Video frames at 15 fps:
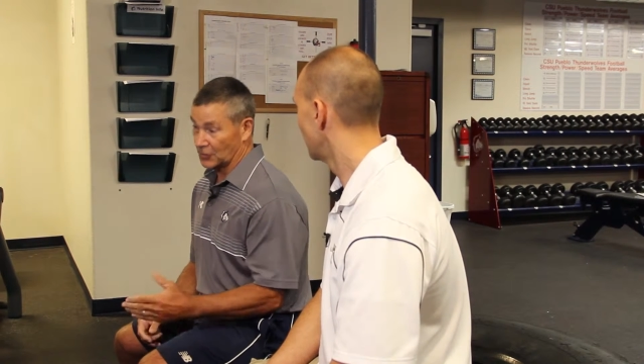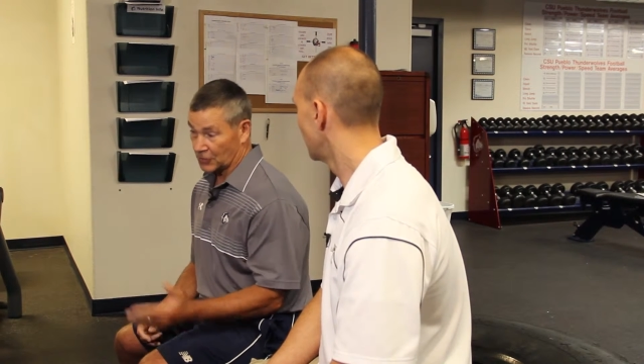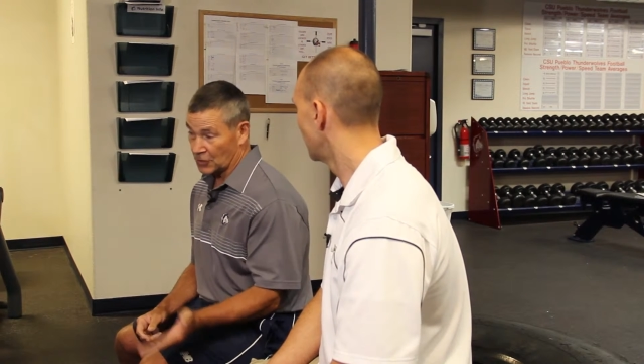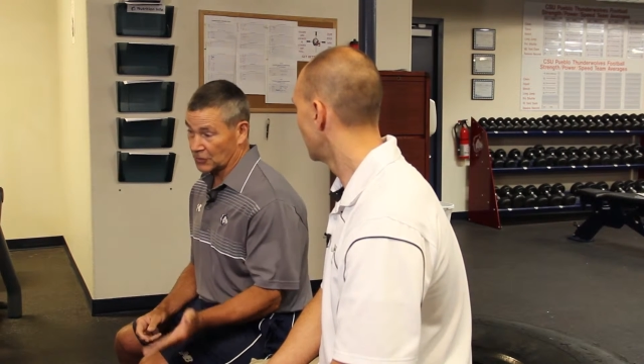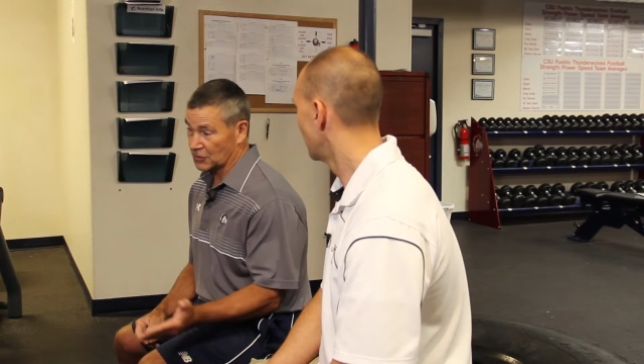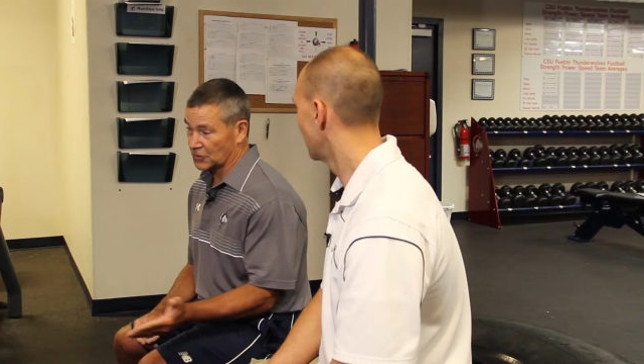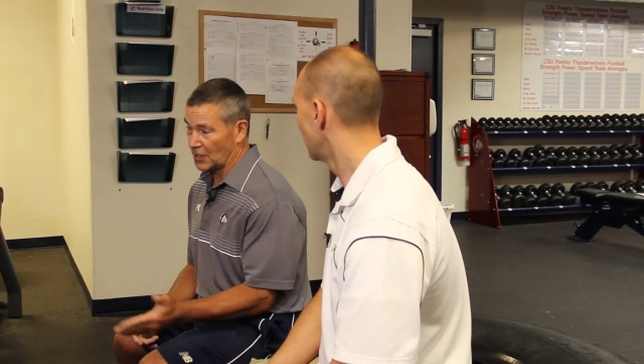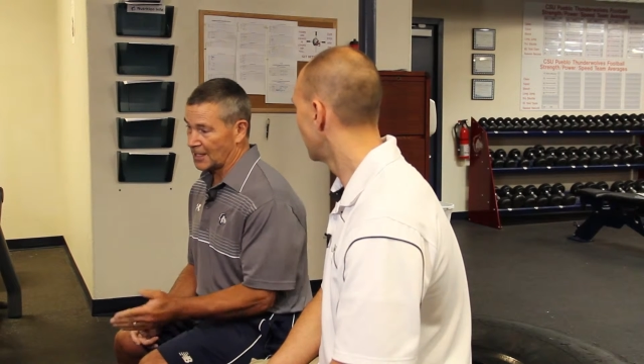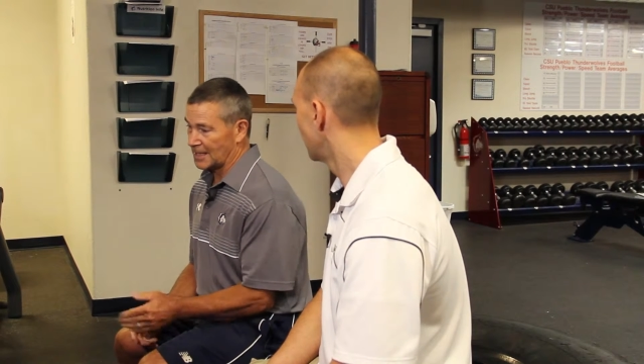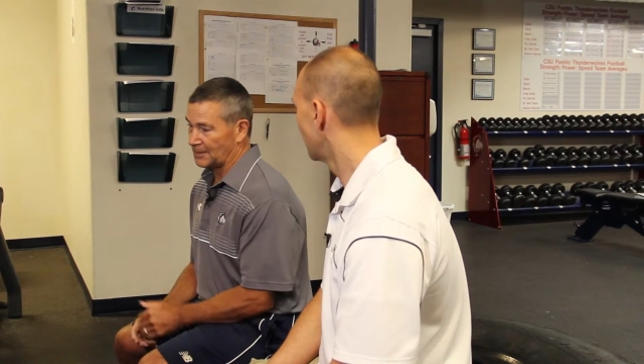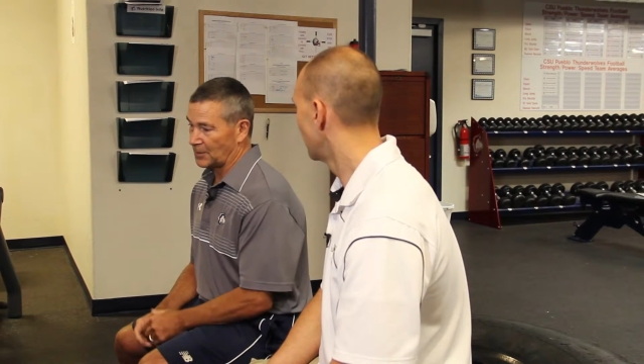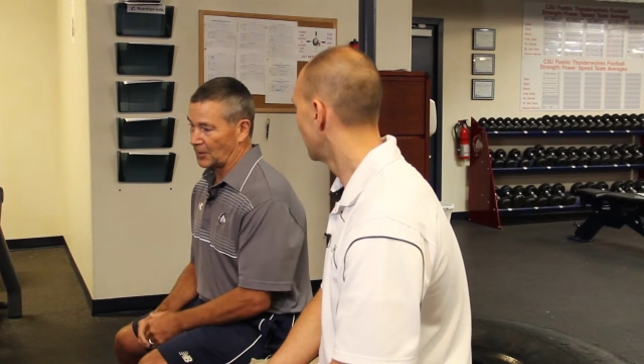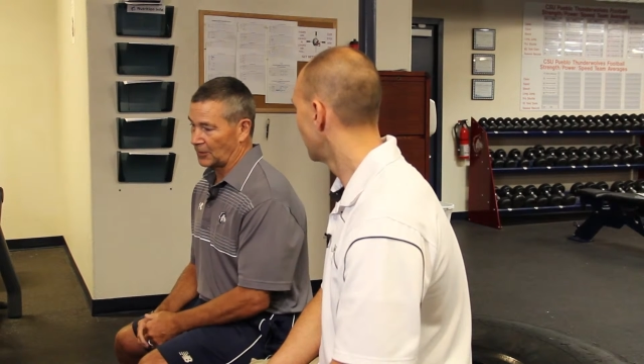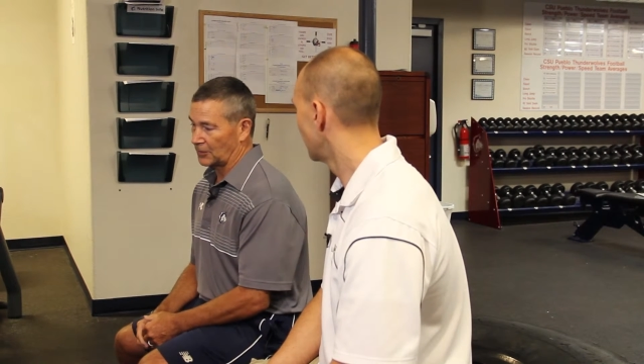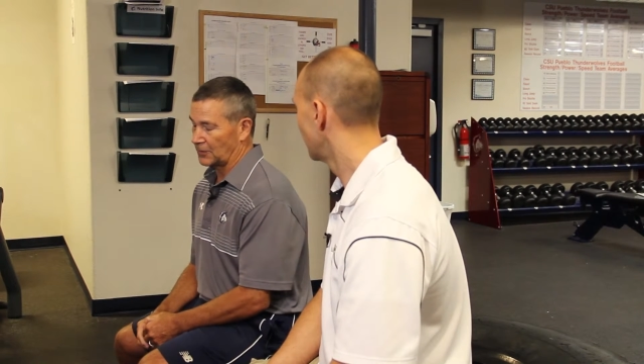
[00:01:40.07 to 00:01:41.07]
Coach Johnny
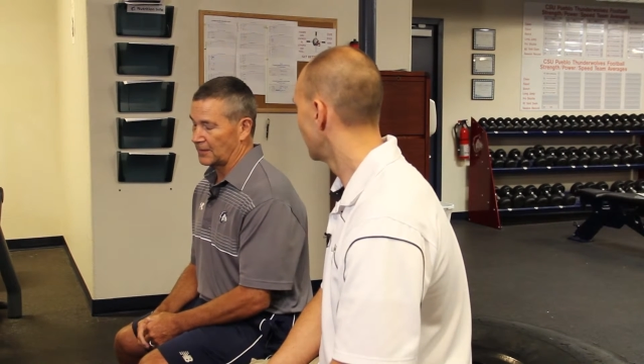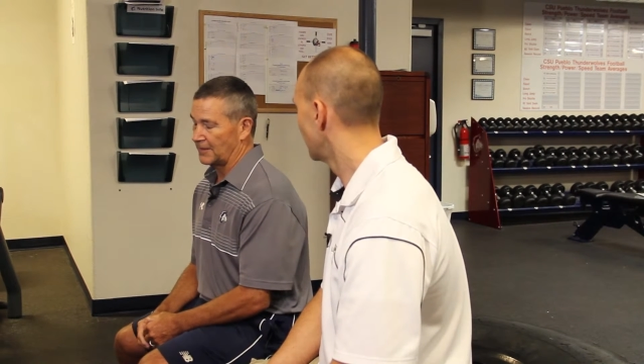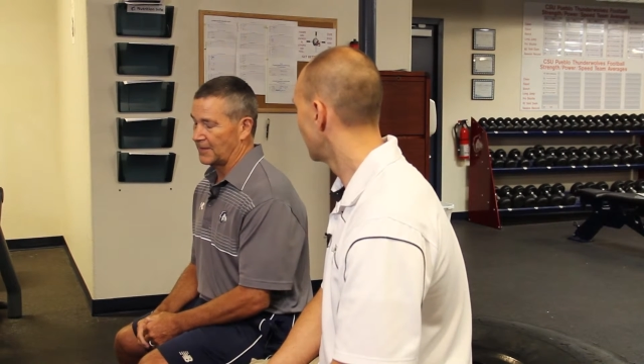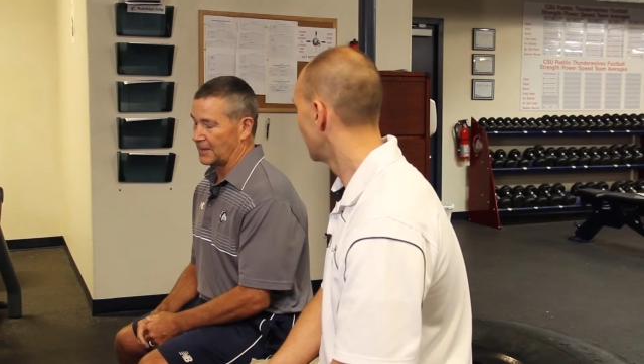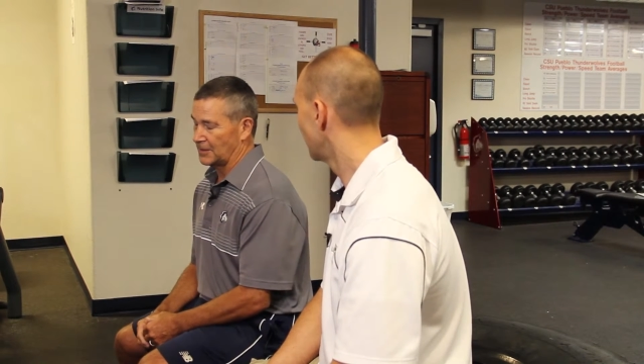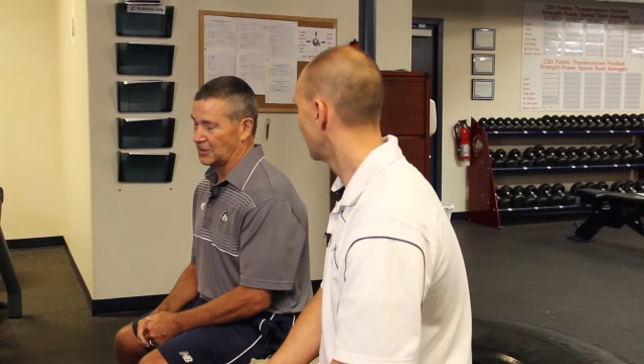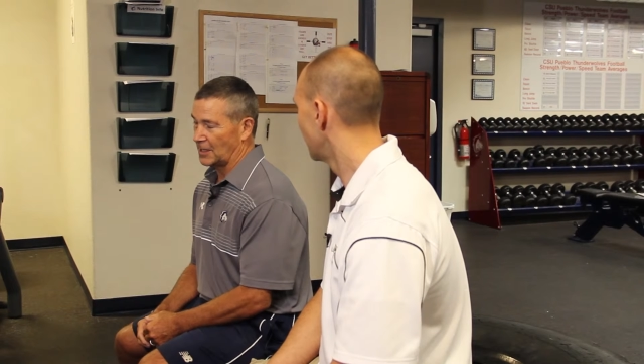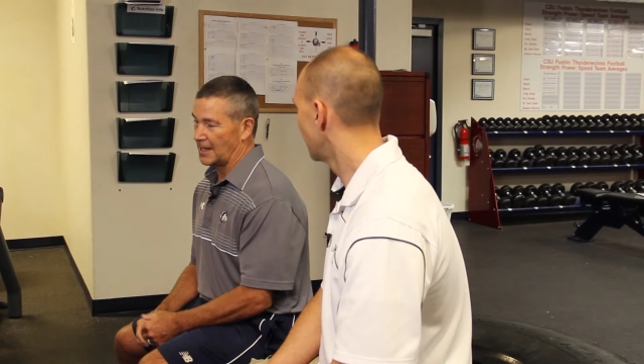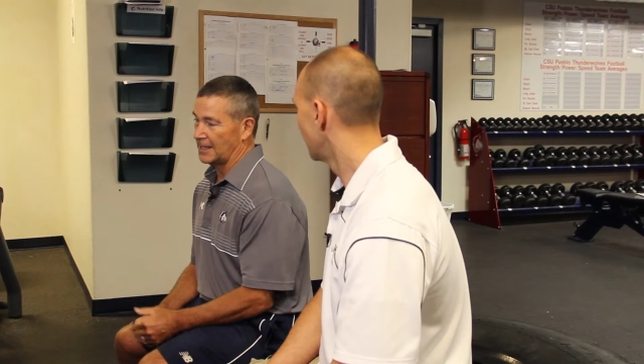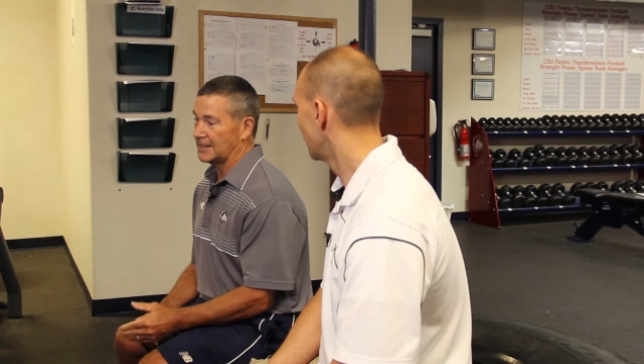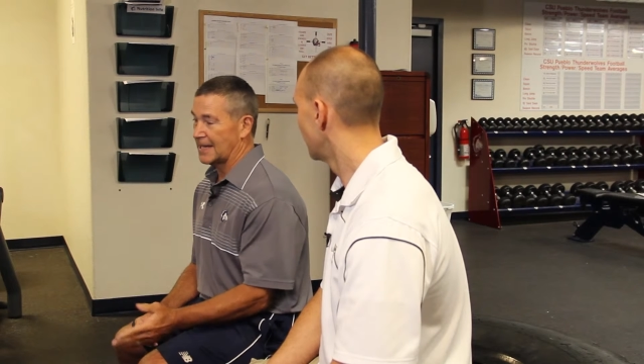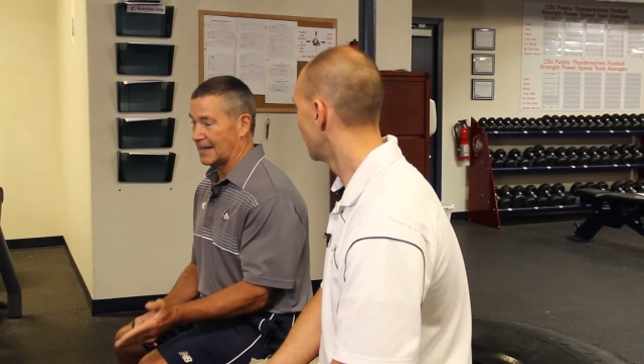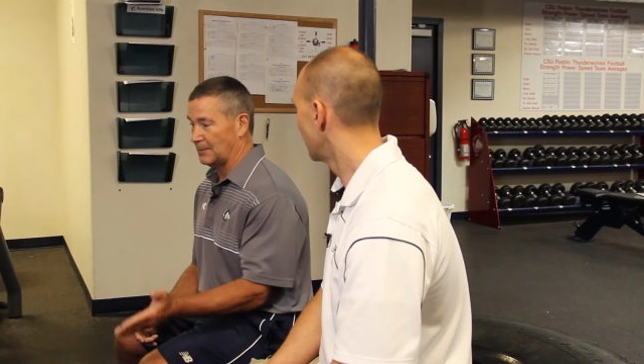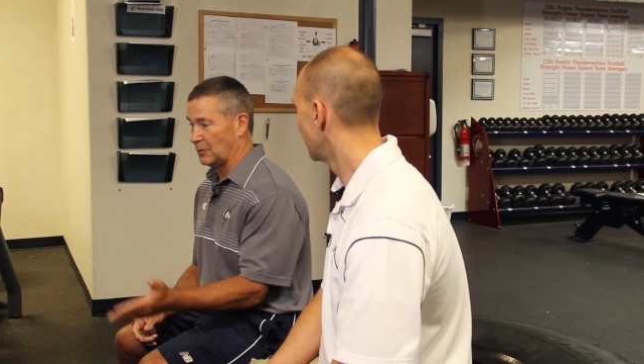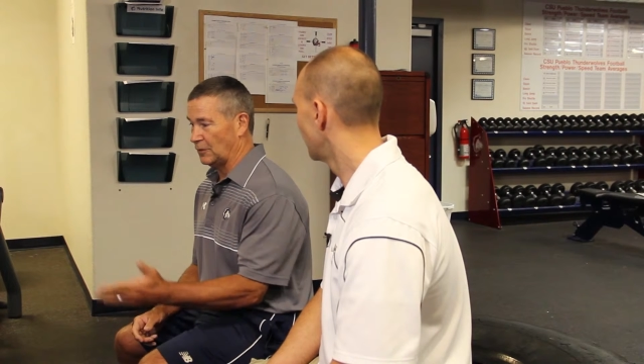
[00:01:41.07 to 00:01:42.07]
Parker from the
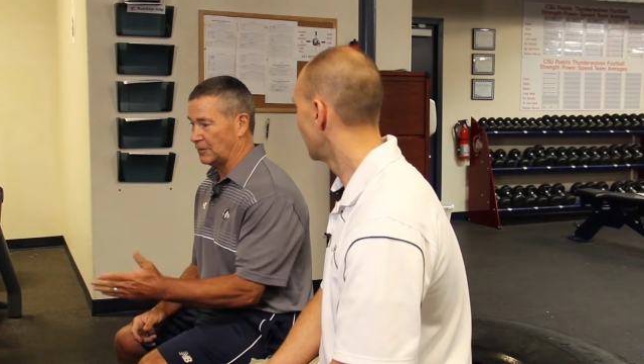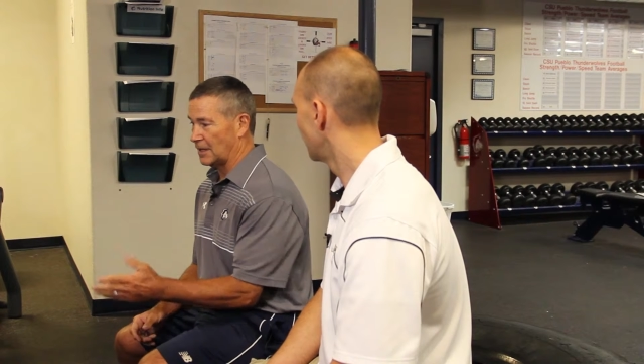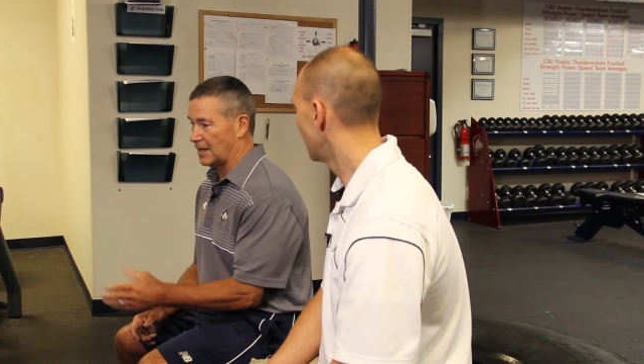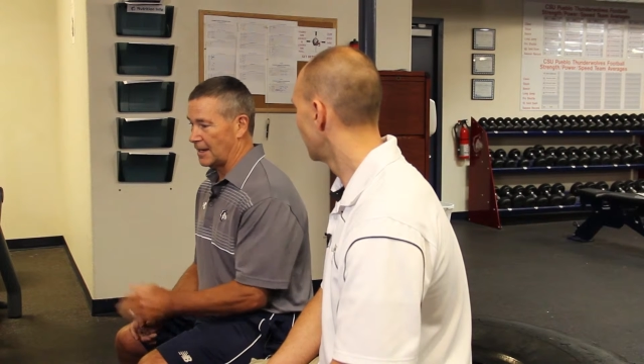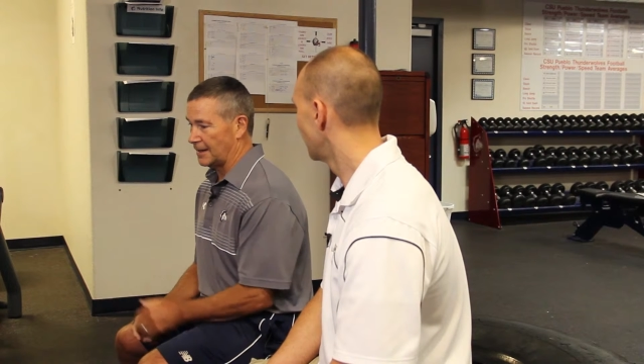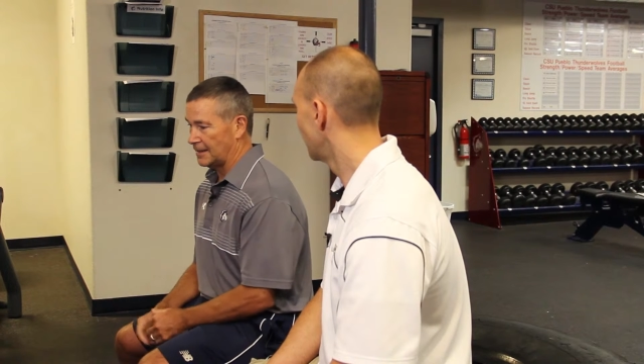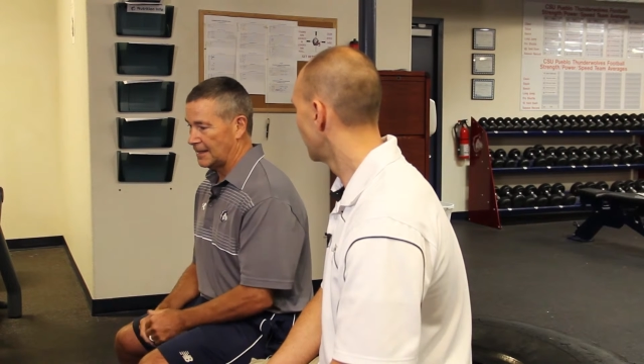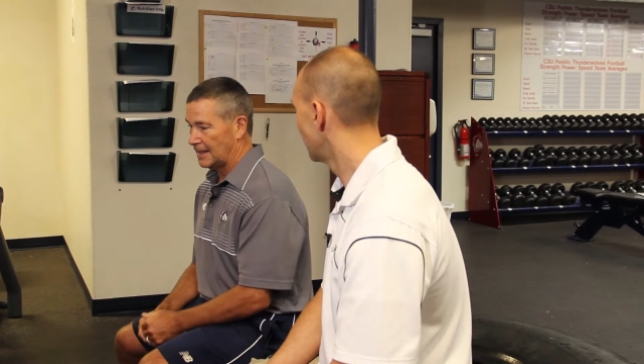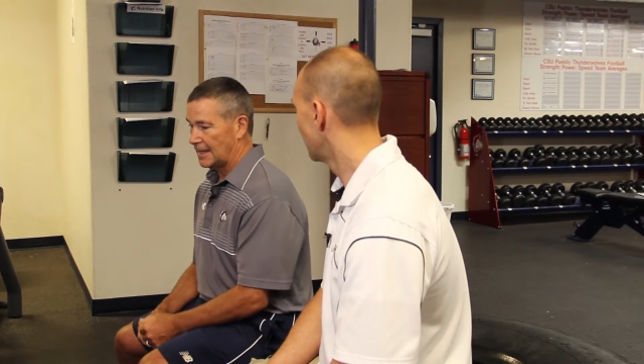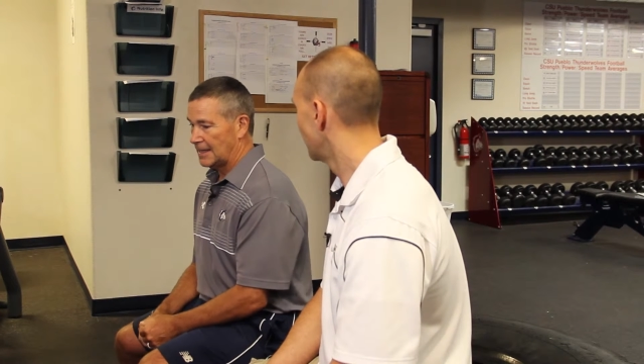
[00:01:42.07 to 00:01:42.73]
Giants, had moved on.